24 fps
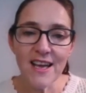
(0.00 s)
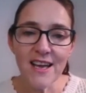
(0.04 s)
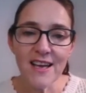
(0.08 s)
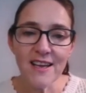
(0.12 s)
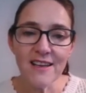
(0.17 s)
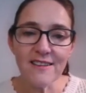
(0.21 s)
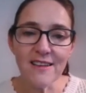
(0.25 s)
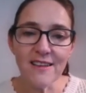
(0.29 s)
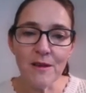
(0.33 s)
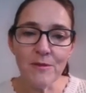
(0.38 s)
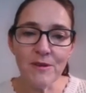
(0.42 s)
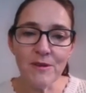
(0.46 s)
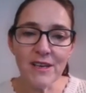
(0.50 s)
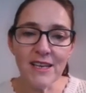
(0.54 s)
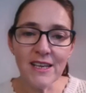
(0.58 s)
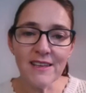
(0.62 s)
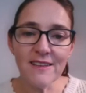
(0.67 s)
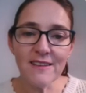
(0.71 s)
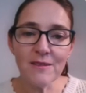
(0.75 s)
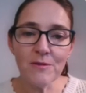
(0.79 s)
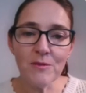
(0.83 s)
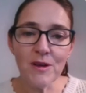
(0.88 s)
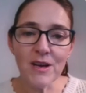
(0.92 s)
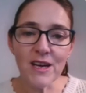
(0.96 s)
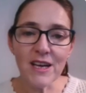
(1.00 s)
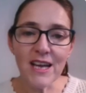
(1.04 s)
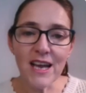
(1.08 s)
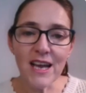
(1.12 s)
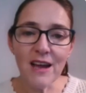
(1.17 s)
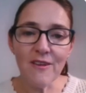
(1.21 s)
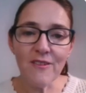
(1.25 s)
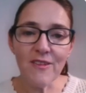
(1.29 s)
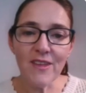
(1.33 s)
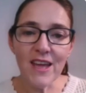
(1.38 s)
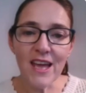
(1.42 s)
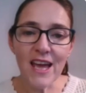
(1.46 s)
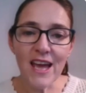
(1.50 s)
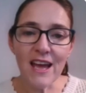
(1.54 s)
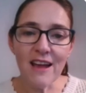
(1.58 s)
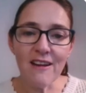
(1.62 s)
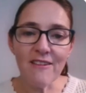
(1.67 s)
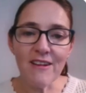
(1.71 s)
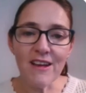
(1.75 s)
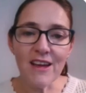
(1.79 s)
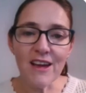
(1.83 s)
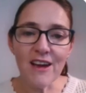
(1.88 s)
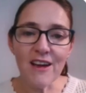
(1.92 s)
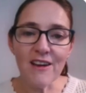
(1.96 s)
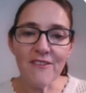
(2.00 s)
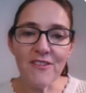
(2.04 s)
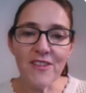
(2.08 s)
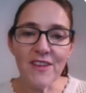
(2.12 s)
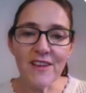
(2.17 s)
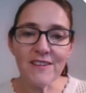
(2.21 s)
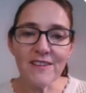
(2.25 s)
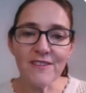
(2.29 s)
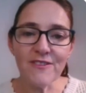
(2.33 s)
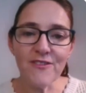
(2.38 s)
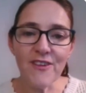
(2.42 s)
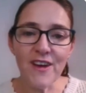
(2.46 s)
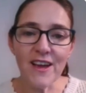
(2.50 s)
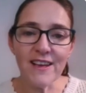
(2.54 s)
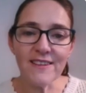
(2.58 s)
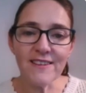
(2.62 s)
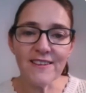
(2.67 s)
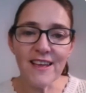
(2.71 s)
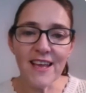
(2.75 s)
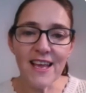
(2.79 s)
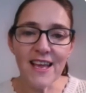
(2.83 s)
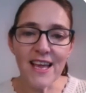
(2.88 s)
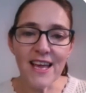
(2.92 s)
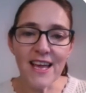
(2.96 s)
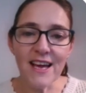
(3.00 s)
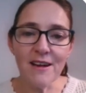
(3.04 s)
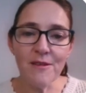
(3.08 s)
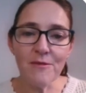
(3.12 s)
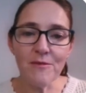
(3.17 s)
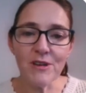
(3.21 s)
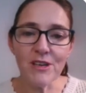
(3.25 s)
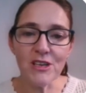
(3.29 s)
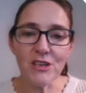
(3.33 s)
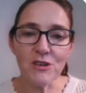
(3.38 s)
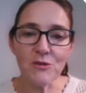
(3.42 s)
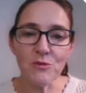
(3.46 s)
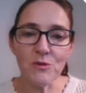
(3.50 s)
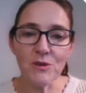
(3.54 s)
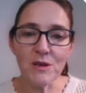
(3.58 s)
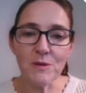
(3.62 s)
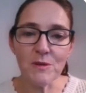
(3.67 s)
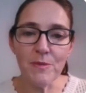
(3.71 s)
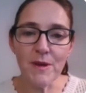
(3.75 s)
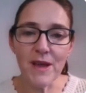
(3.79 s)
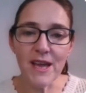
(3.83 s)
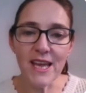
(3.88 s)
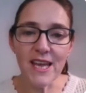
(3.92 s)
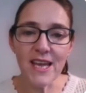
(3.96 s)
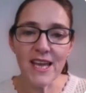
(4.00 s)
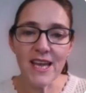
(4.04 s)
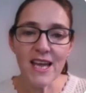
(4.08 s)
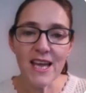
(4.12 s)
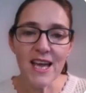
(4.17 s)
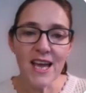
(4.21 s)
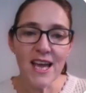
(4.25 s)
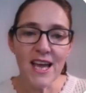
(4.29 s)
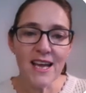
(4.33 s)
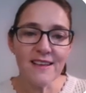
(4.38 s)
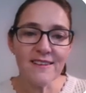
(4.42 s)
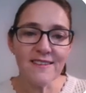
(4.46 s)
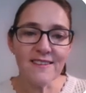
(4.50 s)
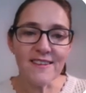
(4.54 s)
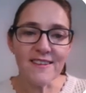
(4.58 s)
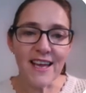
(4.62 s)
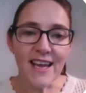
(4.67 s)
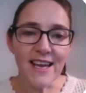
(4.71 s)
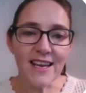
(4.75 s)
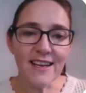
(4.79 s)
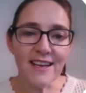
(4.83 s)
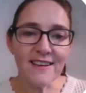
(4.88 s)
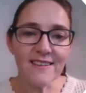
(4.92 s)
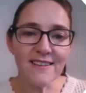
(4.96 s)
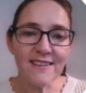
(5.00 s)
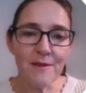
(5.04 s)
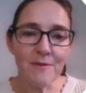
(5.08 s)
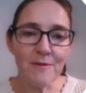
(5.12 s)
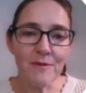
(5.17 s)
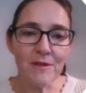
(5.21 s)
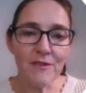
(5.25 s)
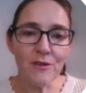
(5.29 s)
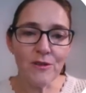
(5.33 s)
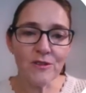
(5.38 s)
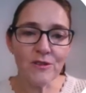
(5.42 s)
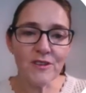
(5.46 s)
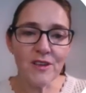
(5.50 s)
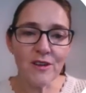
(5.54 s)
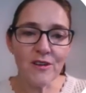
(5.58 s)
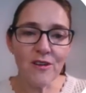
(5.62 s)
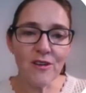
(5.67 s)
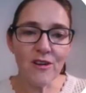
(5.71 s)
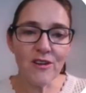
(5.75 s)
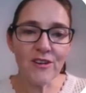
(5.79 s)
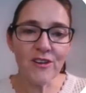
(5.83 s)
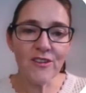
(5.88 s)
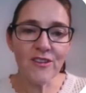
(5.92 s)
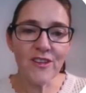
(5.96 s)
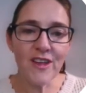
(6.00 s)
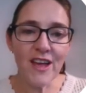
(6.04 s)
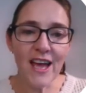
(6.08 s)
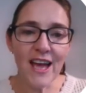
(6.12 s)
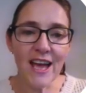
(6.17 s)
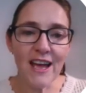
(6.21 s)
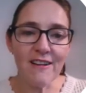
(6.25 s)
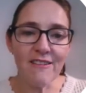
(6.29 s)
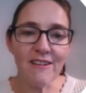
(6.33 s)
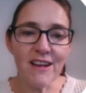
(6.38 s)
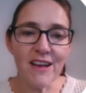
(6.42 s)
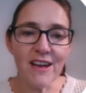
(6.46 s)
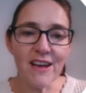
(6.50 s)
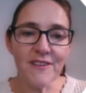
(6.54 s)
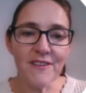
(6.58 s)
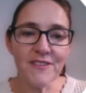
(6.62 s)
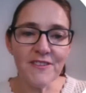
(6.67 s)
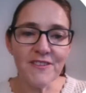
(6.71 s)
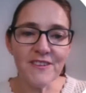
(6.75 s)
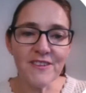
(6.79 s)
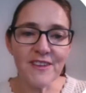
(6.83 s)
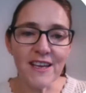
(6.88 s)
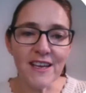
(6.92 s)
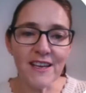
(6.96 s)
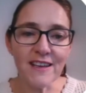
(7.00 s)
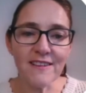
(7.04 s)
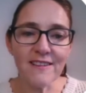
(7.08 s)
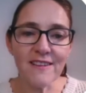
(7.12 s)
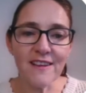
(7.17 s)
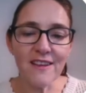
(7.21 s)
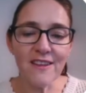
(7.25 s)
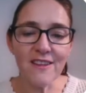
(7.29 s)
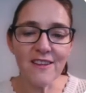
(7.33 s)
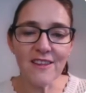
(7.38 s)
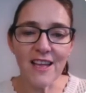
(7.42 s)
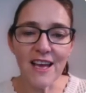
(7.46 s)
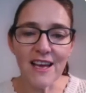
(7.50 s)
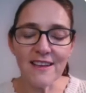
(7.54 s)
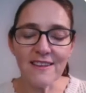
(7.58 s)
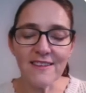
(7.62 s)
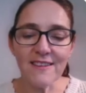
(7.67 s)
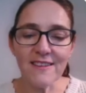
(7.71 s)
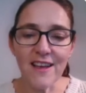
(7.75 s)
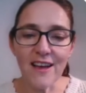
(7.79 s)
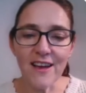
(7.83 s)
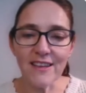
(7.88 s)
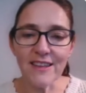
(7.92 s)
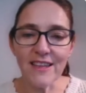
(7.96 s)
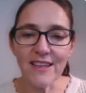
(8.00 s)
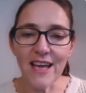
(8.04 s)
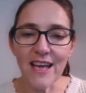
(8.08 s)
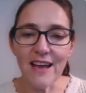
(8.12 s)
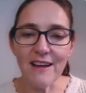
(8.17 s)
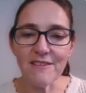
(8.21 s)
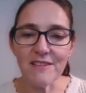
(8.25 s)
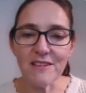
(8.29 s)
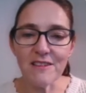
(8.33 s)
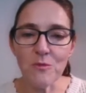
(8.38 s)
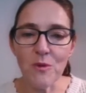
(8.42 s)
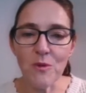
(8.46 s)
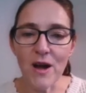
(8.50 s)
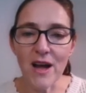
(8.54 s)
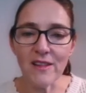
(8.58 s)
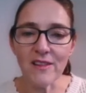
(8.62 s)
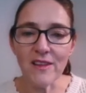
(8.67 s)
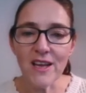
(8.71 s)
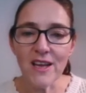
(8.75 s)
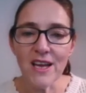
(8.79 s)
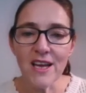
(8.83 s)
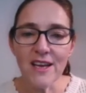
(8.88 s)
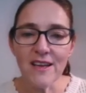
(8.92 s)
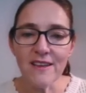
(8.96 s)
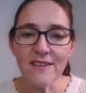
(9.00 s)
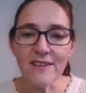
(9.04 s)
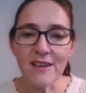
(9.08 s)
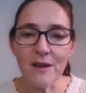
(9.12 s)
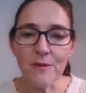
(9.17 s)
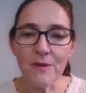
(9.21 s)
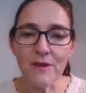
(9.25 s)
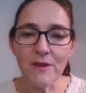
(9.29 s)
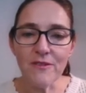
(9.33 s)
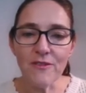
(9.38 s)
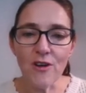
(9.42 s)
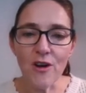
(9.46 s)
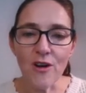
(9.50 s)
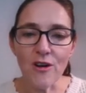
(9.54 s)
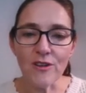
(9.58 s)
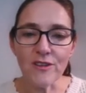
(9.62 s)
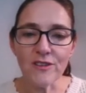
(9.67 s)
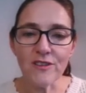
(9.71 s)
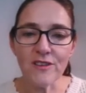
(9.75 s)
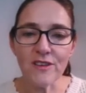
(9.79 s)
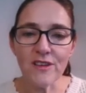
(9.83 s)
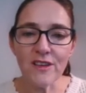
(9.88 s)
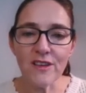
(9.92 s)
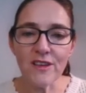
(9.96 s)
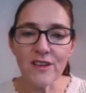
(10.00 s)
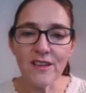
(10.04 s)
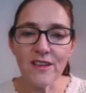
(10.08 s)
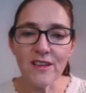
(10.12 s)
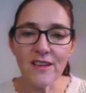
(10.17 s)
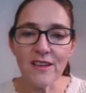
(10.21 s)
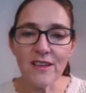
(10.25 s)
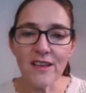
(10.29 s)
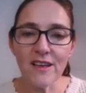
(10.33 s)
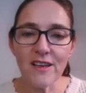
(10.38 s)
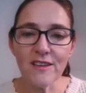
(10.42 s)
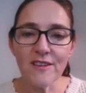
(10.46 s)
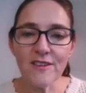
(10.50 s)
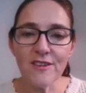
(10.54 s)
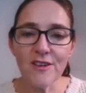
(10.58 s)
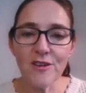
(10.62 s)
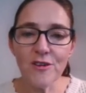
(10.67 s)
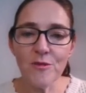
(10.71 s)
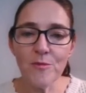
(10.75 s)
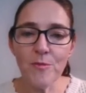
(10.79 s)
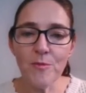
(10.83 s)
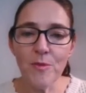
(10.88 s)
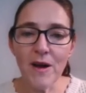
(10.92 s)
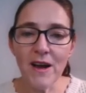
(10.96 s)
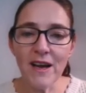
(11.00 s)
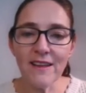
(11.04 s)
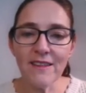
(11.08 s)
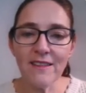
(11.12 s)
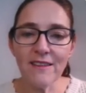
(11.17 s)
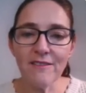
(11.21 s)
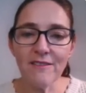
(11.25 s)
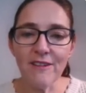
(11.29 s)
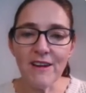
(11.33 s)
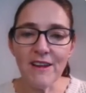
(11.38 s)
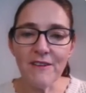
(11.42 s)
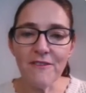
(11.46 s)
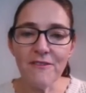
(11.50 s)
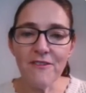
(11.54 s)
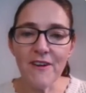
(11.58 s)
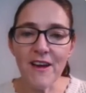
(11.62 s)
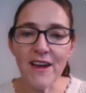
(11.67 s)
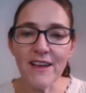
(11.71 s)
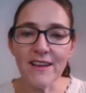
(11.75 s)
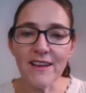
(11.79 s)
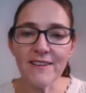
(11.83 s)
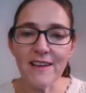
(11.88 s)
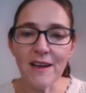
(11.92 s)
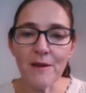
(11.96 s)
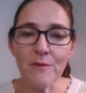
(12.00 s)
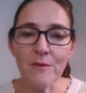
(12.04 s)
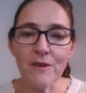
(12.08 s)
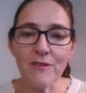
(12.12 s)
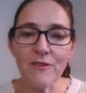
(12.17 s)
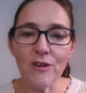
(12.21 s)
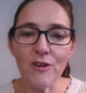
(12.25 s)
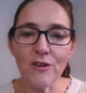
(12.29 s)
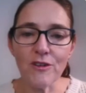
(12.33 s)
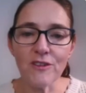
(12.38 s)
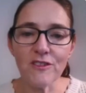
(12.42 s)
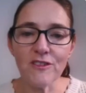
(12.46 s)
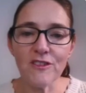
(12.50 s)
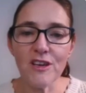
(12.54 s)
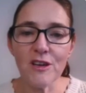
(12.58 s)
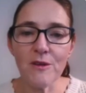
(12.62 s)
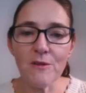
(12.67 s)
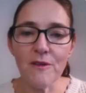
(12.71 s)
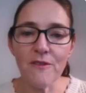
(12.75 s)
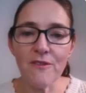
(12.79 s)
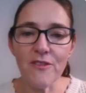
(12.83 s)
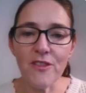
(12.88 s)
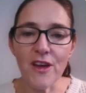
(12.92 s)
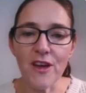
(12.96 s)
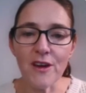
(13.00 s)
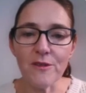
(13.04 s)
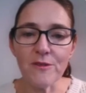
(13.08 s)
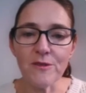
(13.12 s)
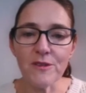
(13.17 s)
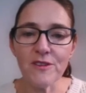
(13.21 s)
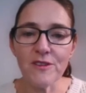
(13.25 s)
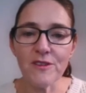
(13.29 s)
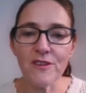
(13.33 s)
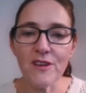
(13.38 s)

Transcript: So we need to work out the area of this face here, which would be 6, and we've also got another area of 6 that side there as well. So we've got a 2 by 3 face, and we've got 2 of those,